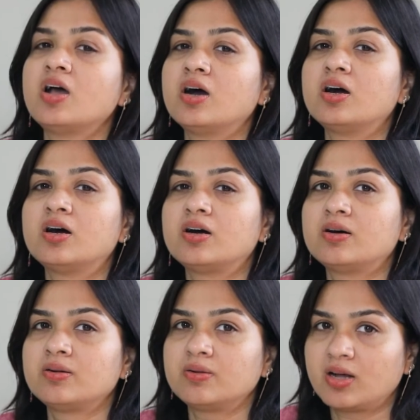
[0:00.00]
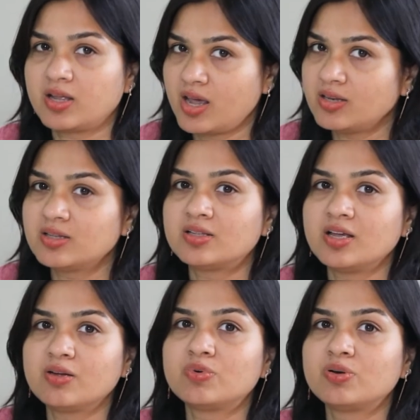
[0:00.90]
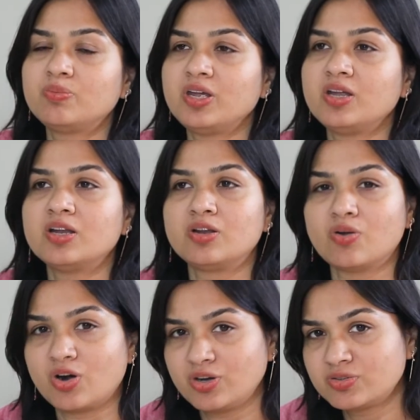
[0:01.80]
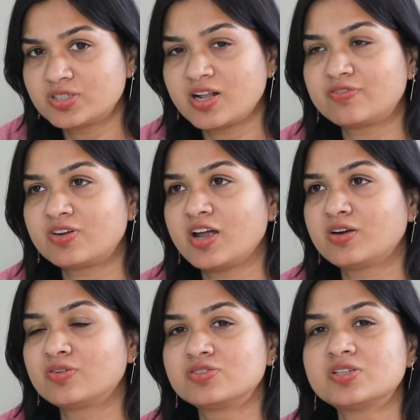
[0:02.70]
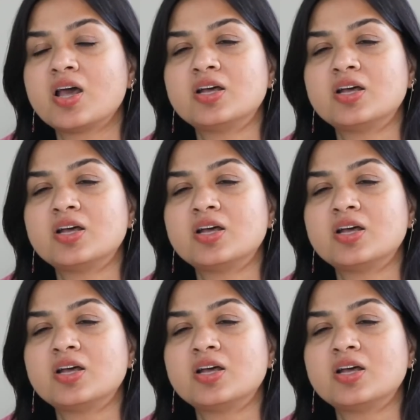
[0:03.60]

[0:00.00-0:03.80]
Again, the thing would be not to self-diagnose